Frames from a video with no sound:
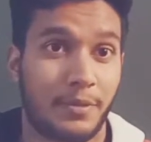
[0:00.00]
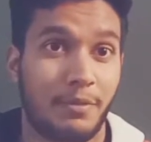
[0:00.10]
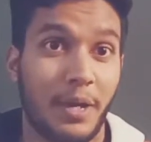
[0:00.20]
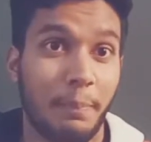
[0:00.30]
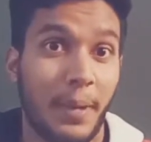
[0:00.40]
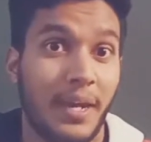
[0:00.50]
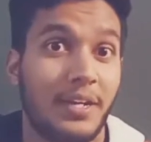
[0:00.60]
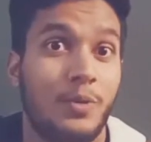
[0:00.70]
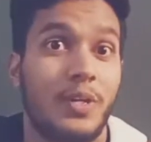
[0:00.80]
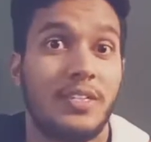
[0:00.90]
very
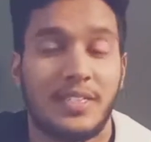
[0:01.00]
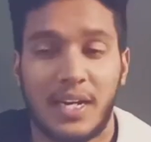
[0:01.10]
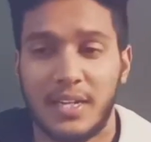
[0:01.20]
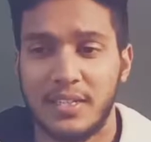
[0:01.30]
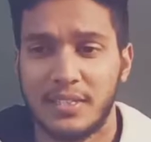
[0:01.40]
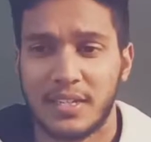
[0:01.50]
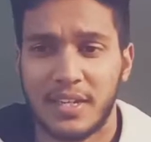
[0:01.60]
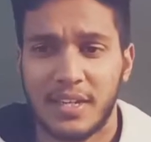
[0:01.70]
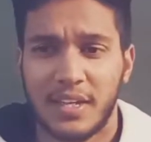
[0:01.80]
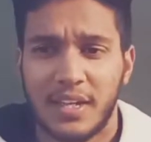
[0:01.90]
panicked to understand this.
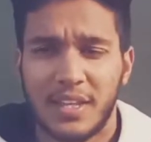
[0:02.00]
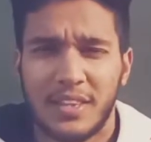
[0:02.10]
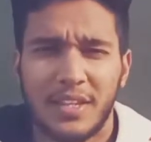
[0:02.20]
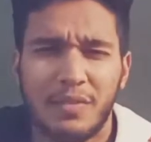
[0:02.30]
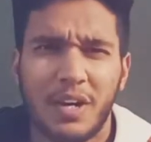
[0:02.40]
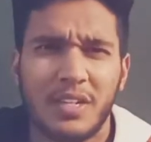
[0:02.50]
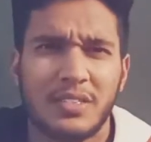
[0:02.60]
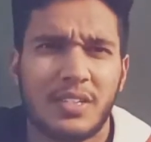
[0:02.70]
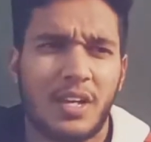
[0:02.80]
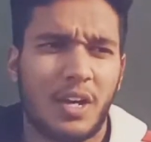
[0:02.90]
There
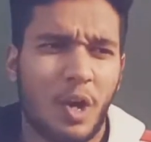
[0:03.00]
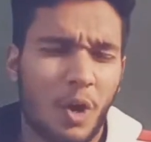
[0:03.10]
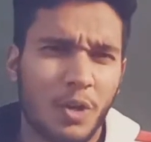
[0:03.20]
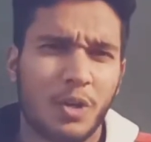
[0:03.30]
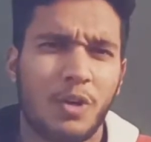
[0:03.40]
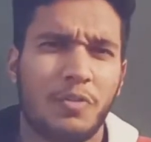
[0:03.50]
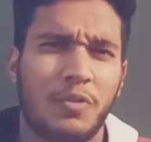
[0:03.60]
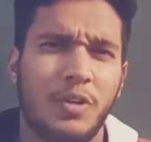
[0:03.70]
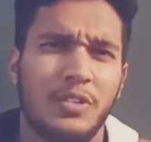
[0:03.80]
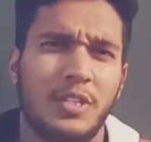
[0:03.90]
was a lot
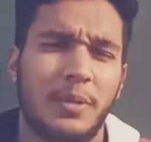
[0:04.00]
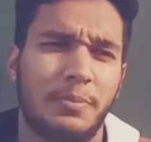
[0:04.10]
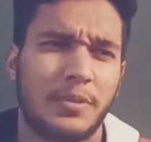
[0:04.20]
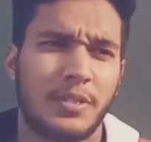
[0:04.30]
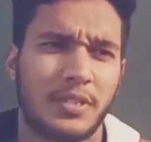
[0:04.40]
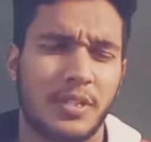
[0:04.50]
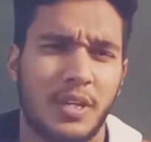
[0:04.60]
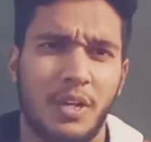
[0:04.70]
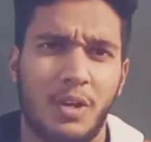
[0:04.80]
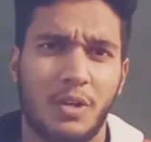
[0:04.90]
of concepts,
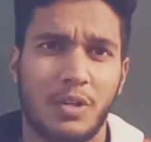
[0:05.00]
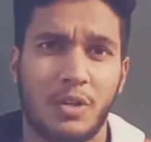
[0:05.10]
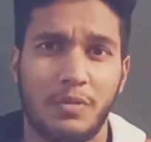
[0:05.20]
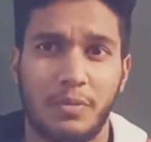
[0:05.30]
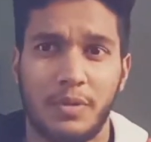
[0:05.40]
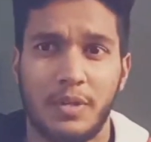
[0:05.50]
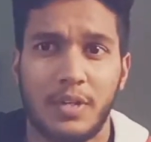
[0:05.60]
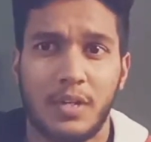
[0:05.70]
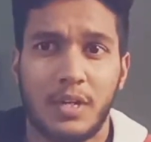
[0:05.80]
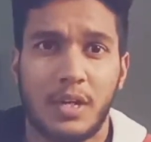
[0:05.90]
a lot
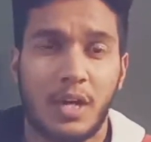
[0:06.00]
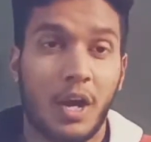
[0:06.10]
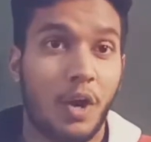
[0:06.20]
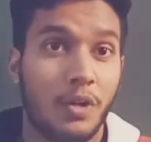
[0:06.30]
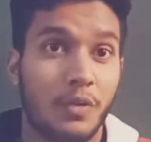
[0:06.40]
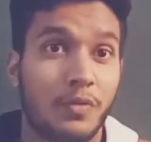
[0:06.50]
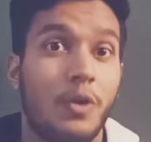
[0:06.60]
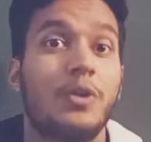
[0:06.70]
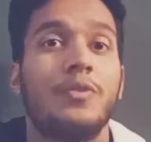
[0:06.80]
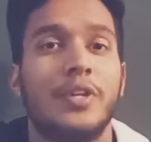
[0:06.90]
of
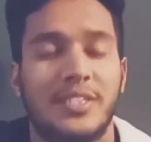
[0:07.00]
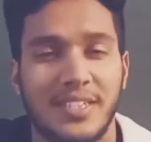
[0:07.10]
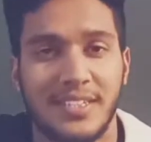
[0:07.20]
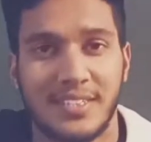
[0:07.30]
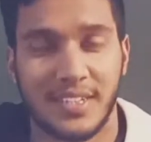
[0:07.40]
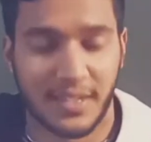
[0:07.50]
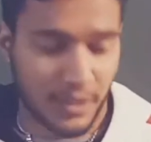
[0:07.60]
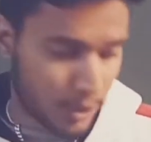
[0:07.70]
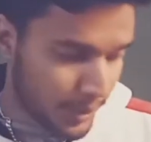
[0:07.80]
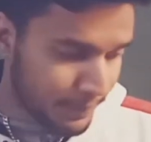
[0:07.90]
controversies there.
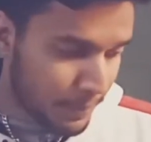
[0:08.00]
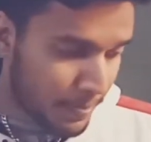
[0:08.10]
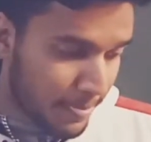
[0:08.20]
Okay,